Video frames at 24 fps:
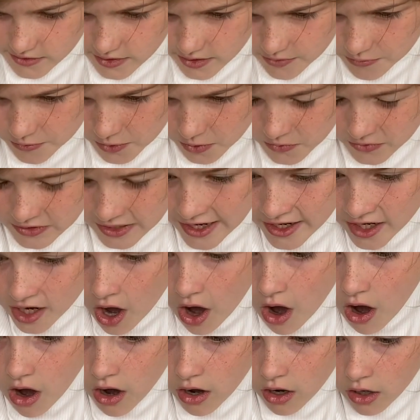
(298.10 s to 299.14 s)
So
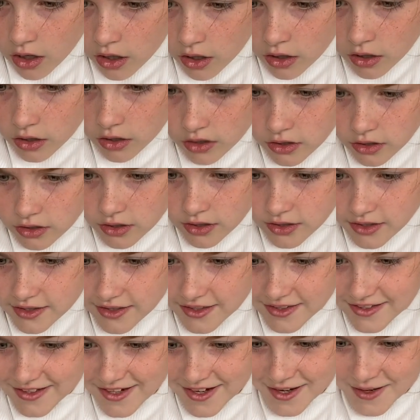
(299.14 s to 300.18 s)
scared.
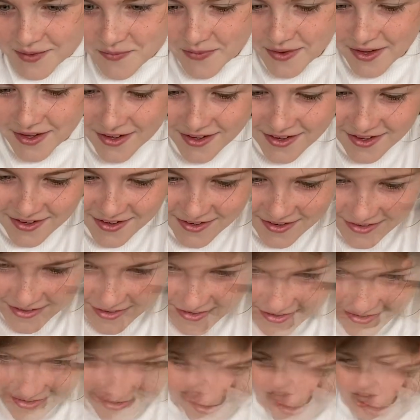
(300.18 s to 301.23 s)
scared me.
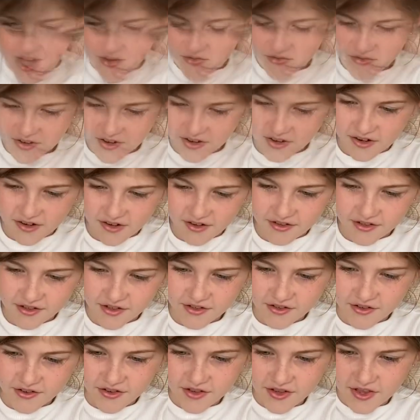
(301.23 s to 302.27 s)
Why now we're gonna this
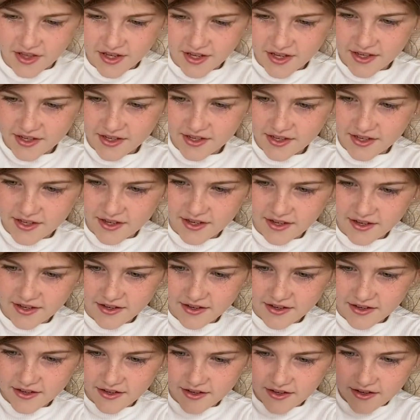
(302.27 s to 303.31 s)
has to be a
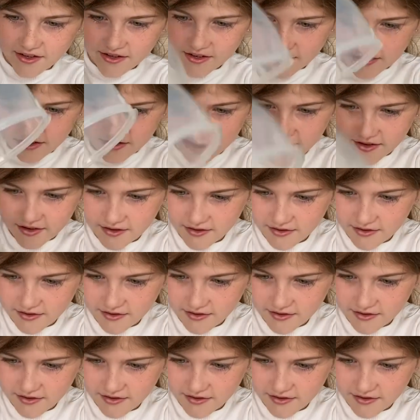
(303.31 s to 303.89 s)
YouTube channel,